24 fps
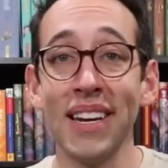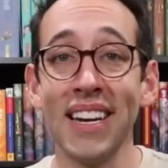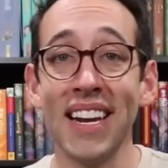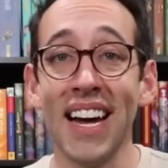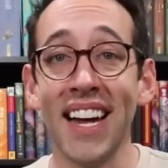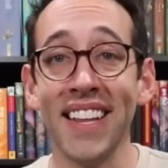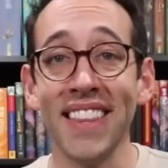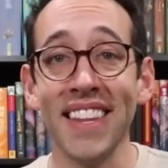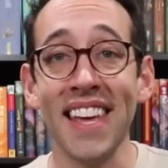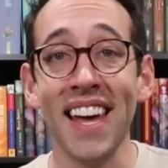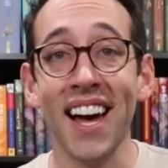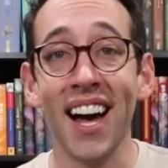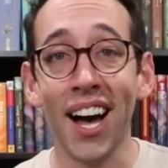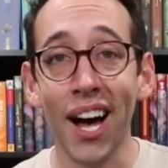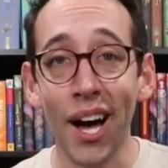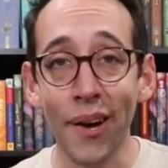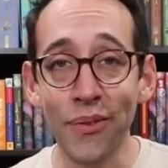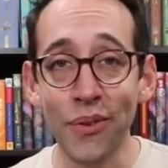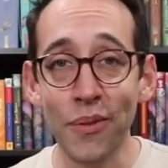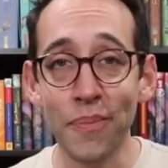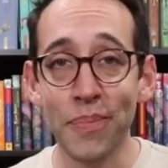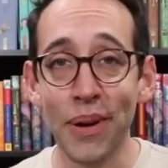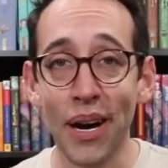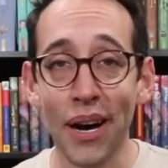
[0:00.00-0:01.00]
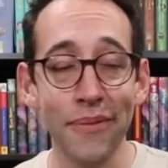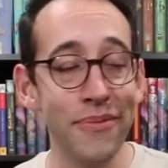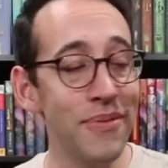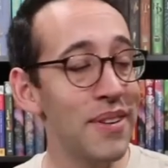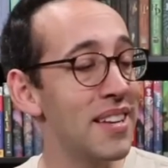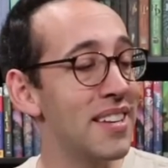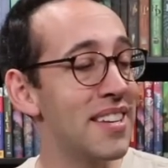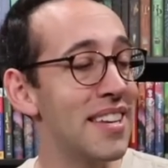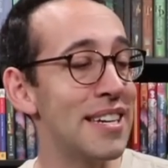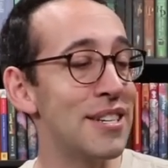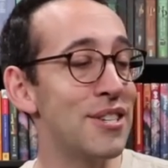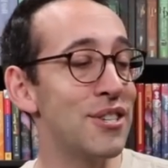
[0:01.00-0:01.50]
it on the Hufflepuff
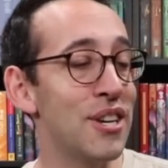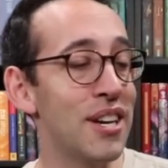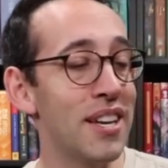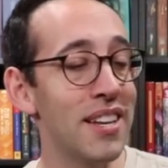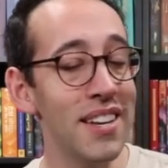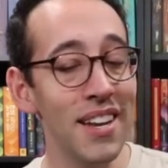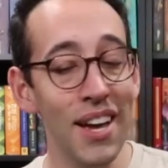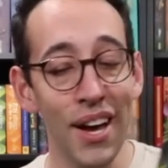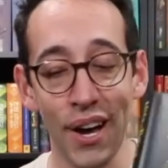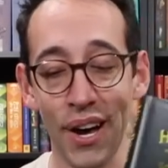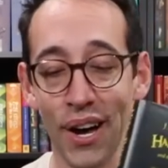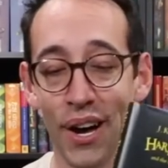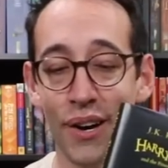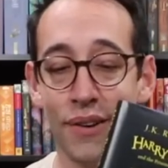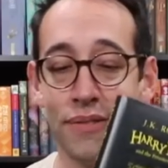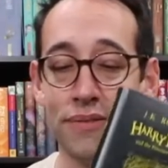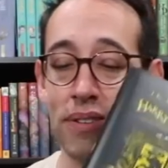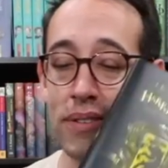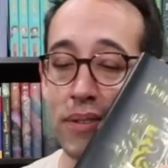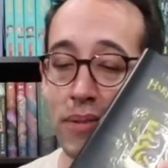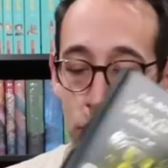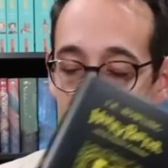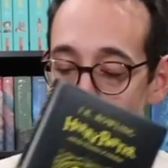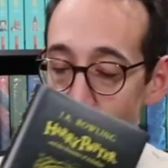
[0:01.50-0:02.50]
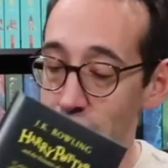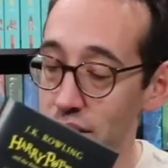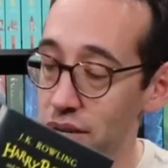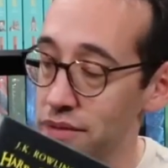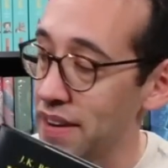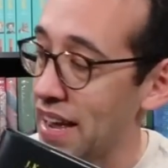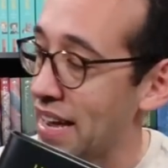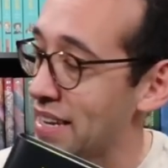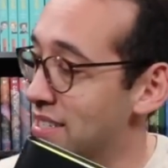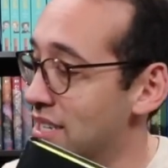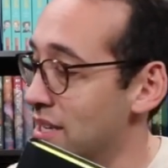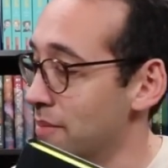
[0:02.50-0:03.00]
edition of Prisoner of
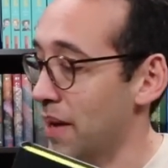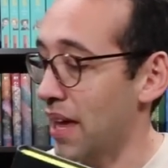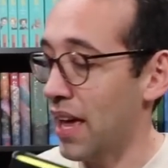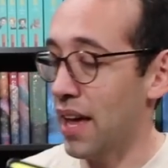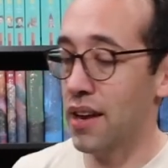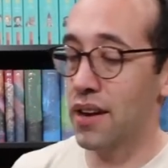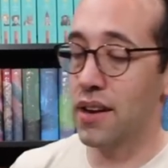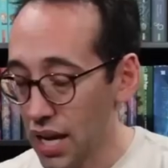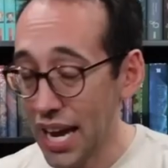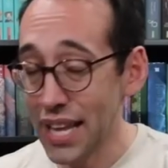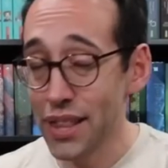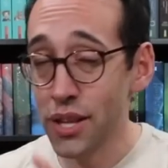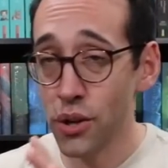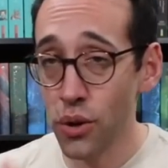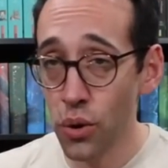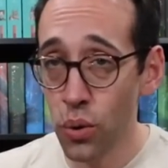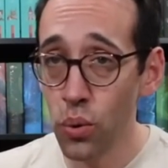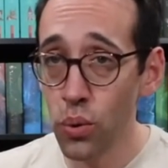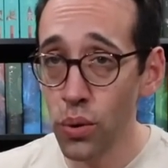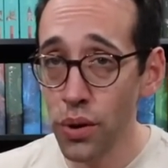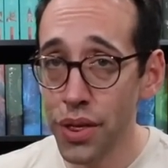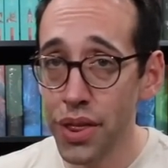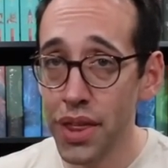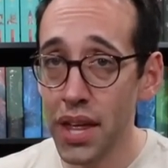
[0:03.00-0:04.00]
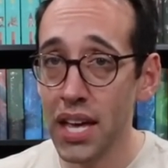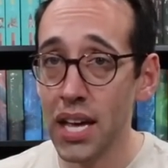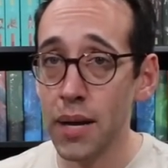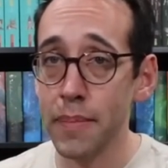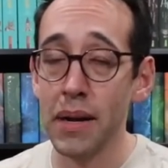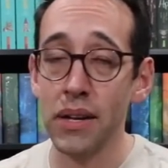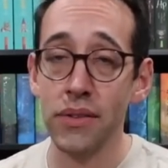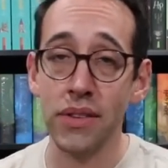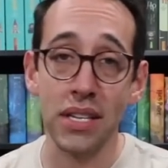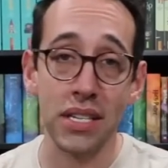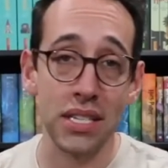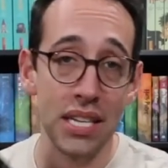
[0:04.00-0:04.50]
Azkaban. And the cool thing
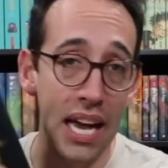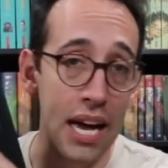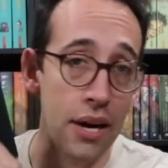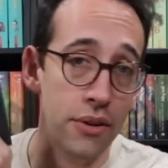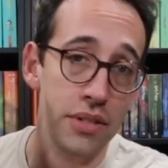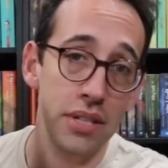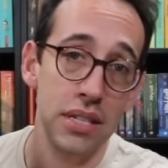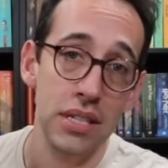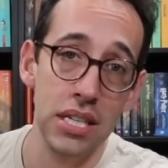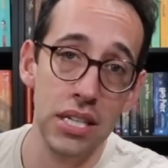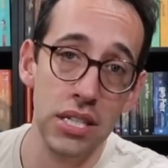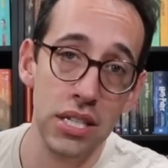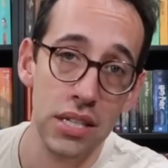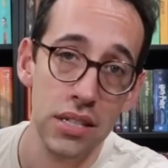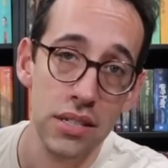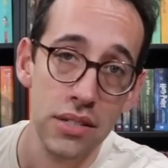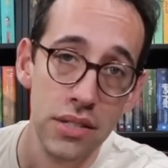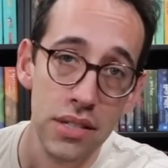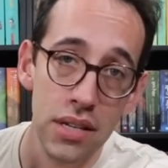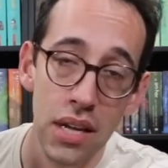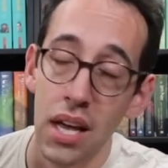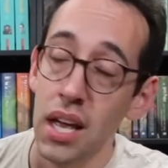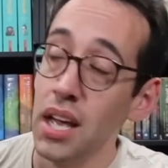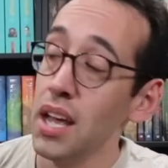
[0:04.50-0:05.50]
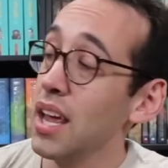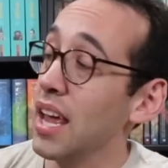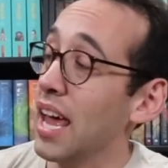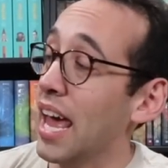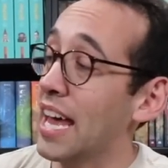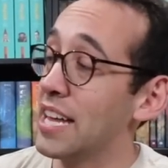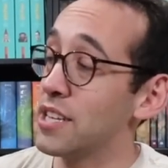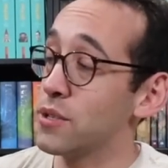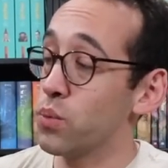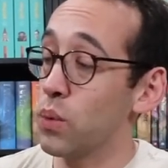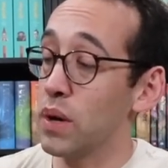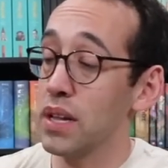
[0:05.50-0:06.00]
about these house editions,
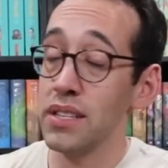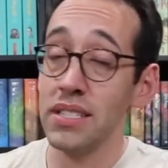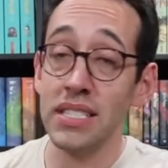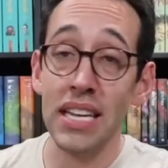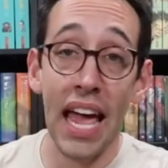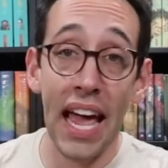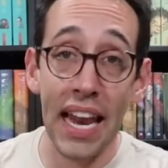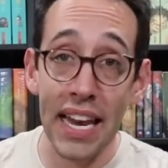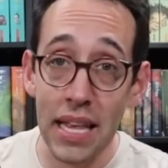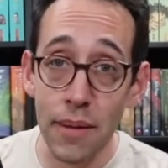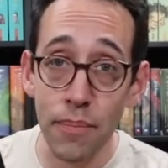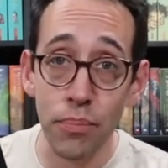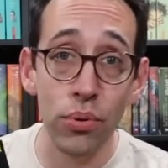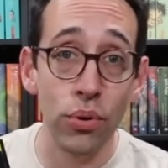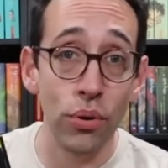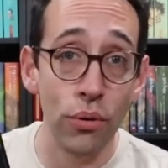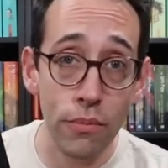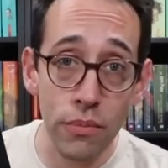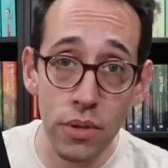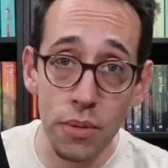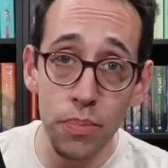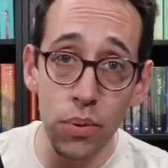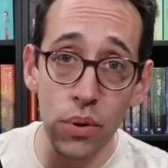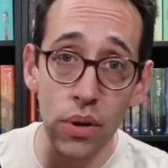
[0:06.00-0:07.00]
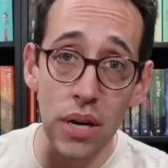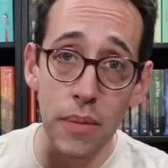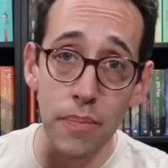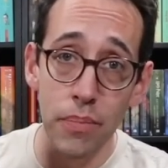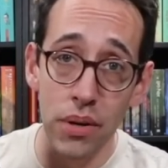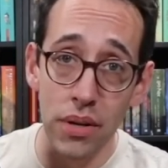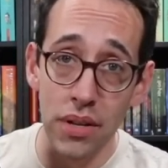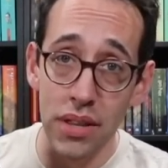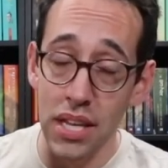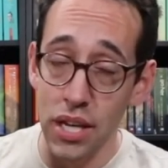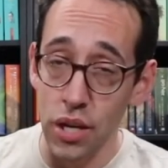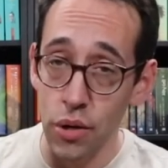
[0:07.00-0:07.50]
as well as any Bloomsbury
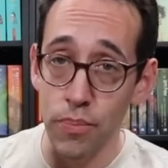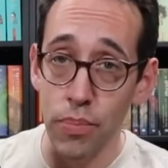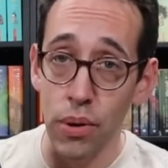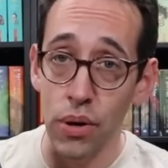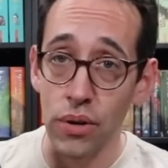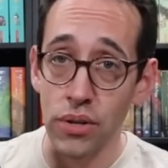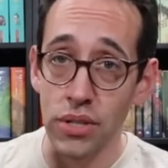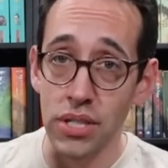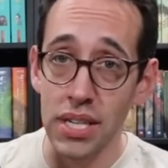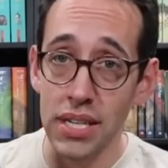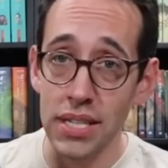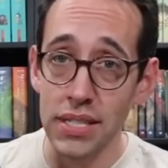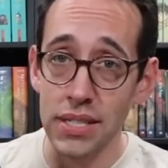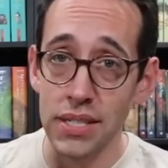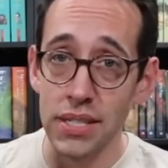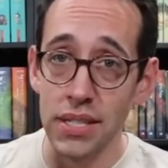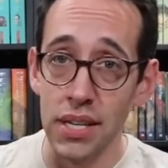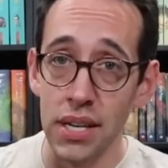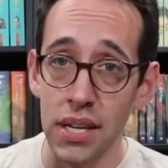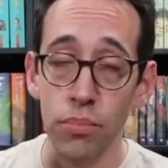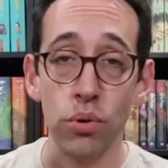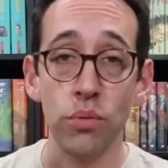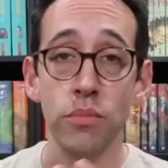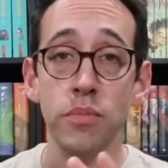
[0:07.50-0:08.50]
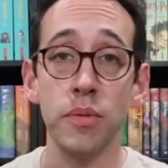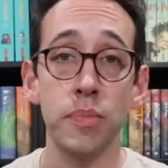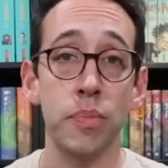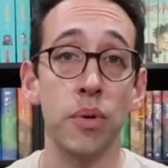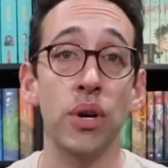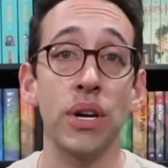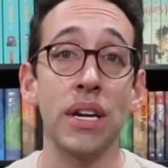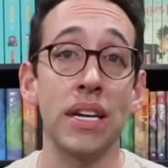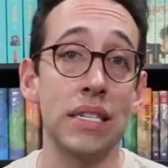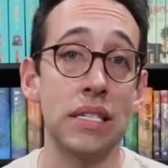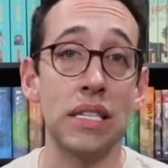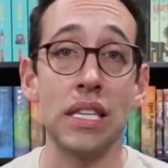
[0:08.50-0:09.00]
book that you purchase,
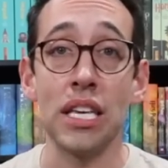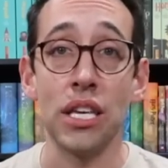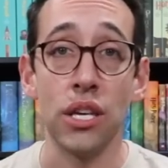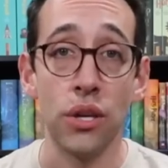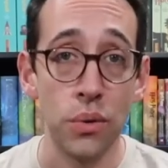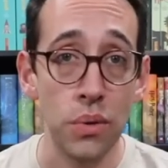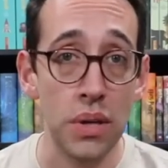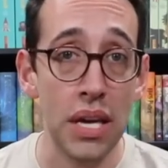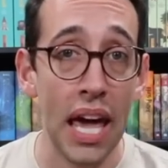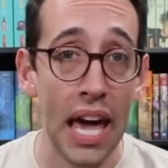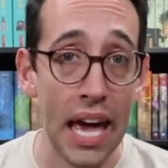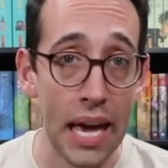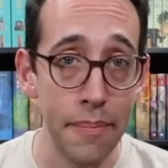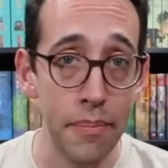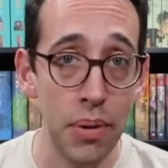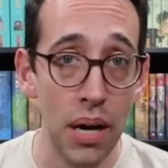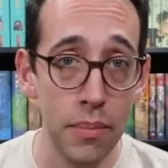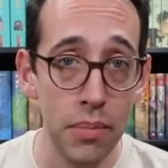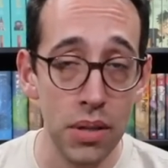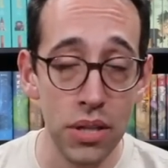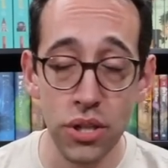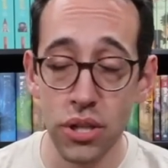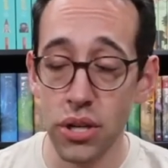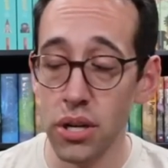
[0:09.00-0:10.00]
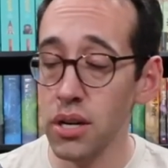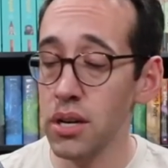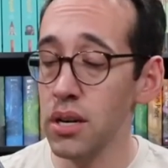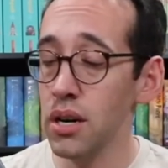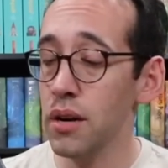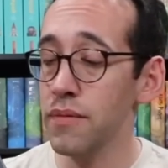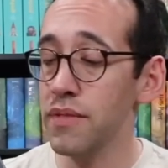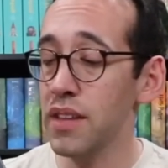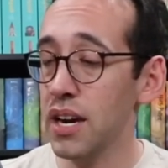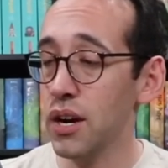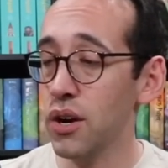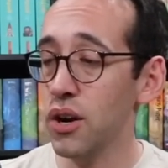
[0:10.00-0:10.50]
Bloomsbury is the UK publisher
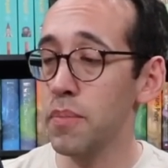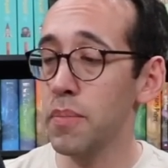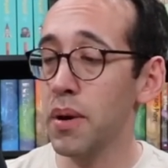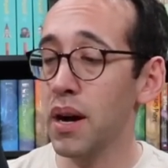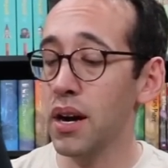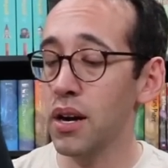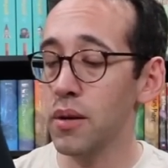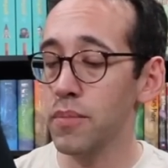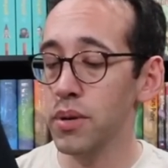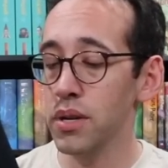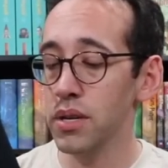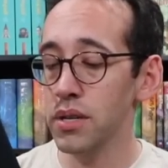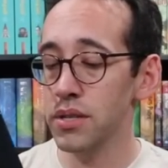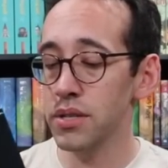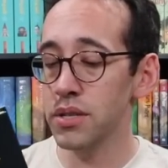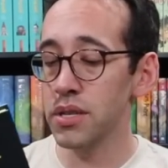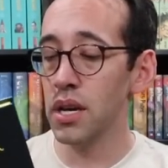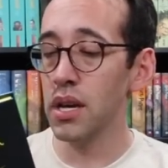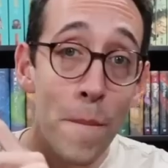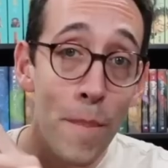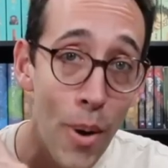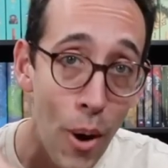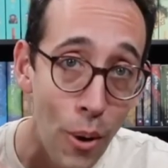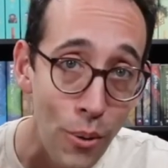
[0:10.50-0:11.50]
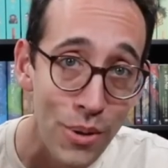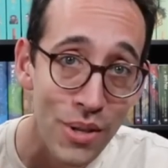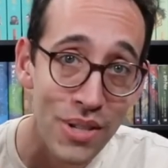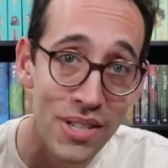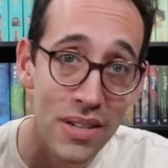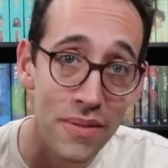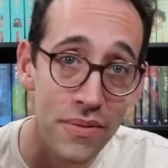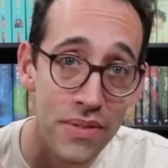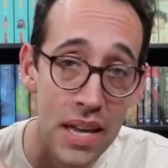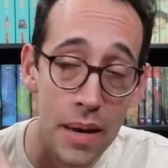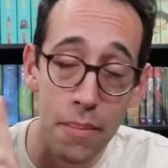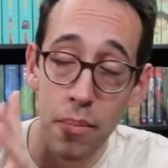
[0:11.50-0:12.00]
of the Harry Potter books, most
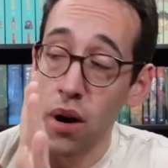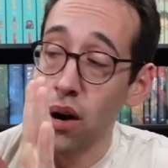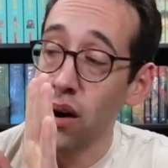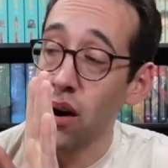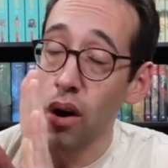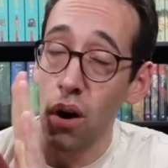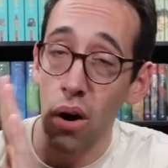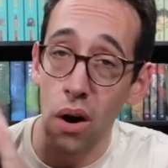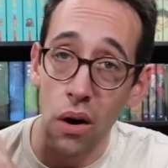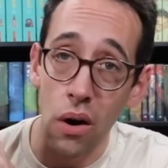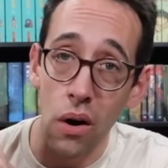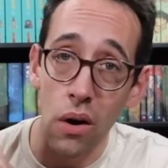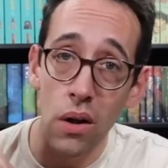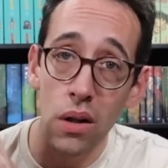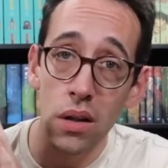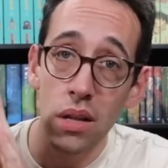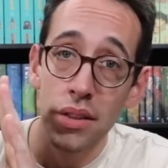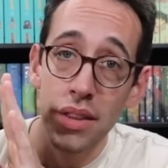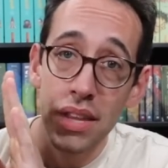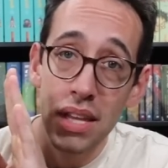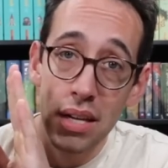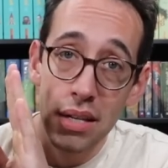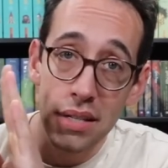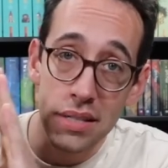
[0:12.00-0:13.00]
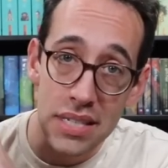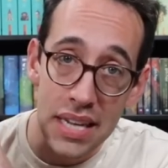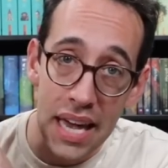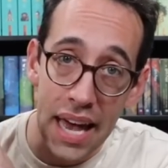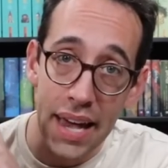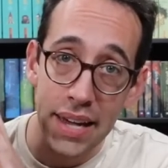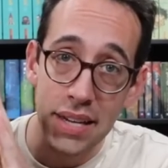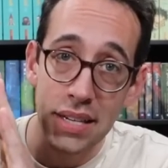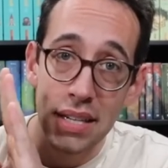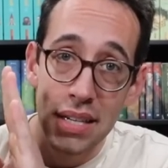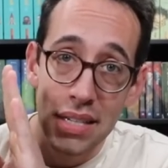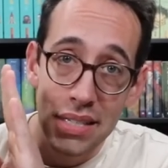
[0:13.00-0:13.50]
of them are all the
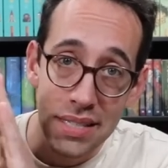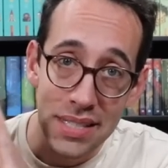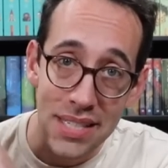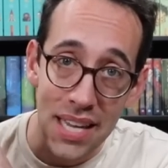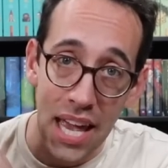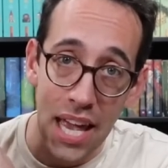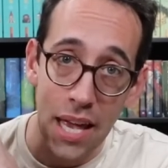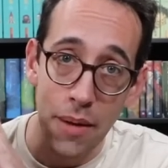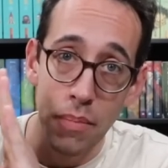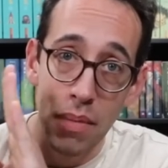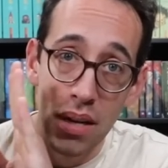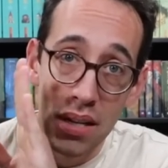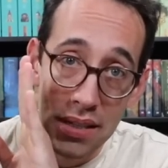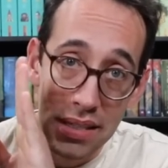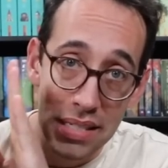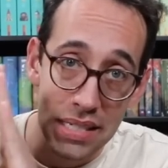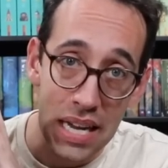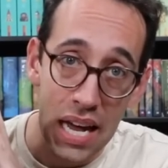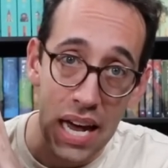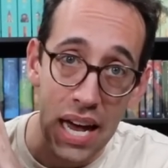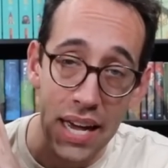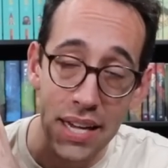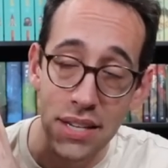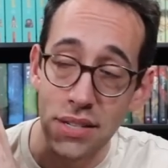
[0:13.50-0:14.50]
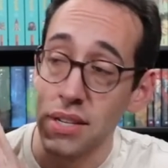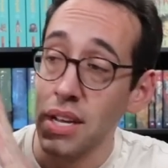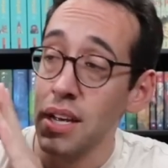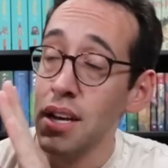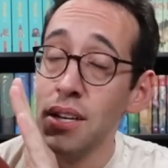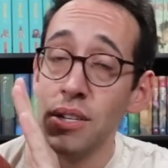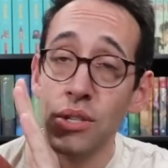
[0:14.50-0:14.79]
exact same size.